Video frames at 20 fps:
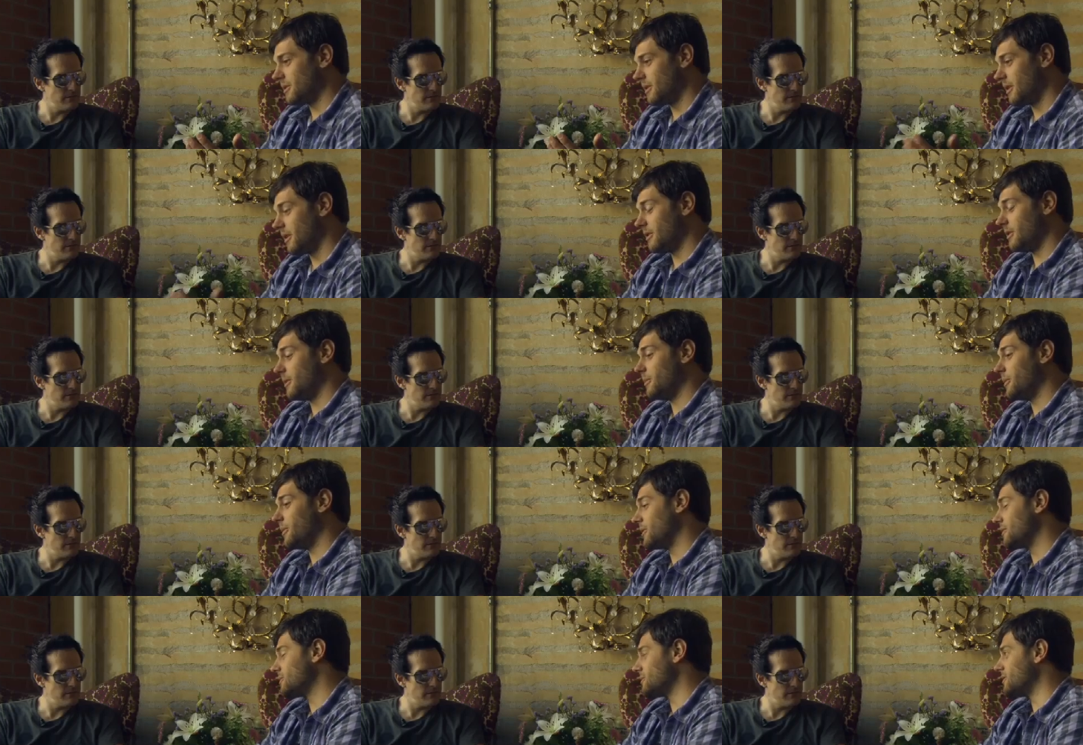Speaker 1: what other
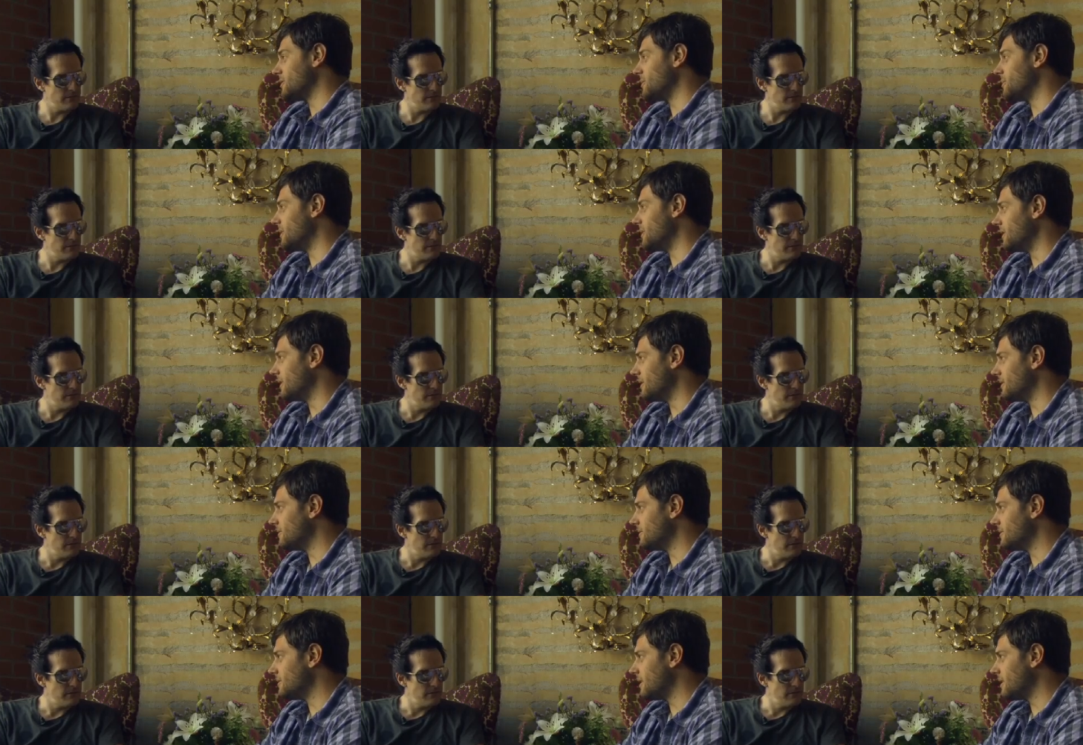approach would you be
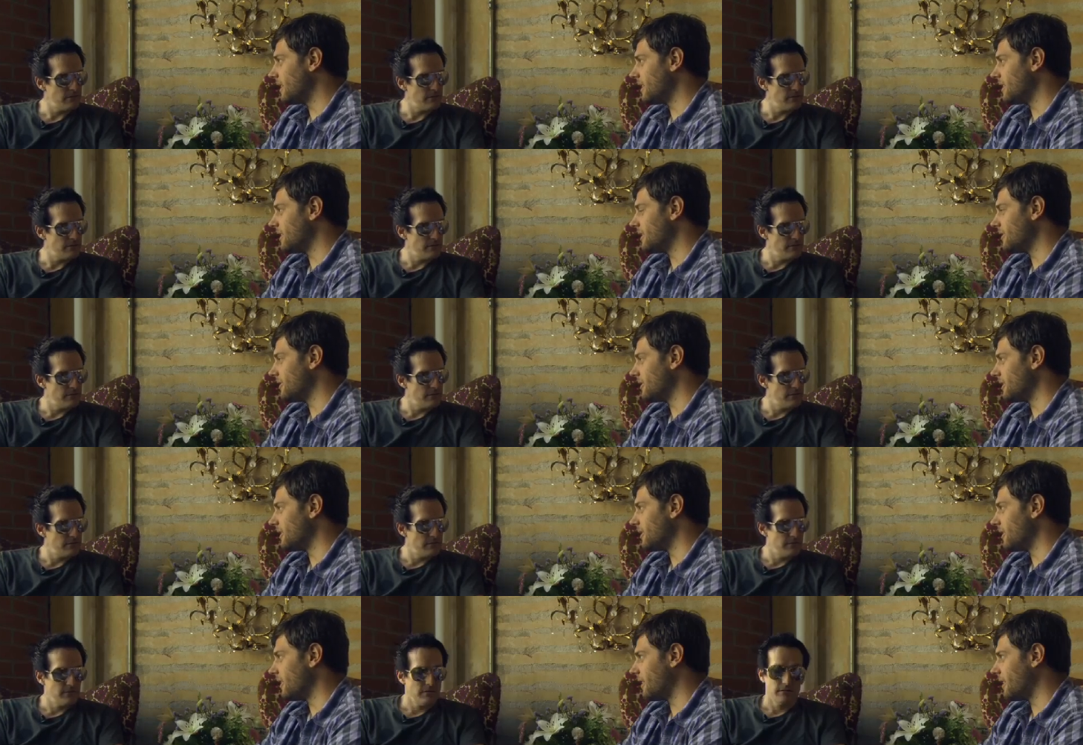taking
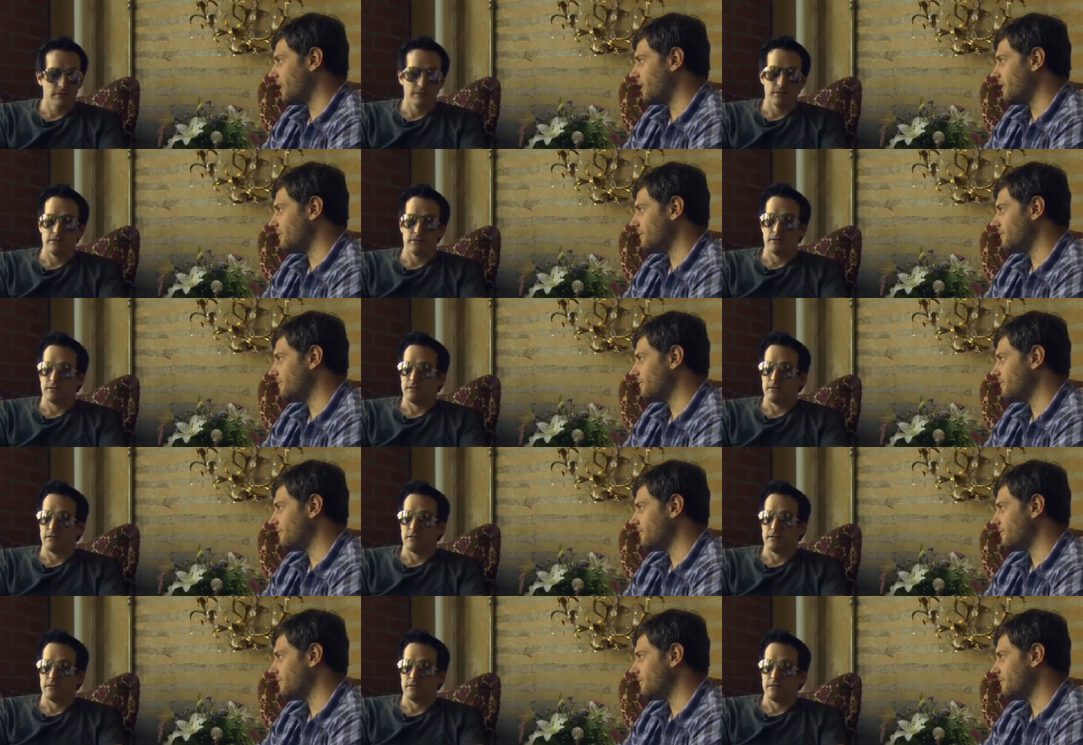differently right now?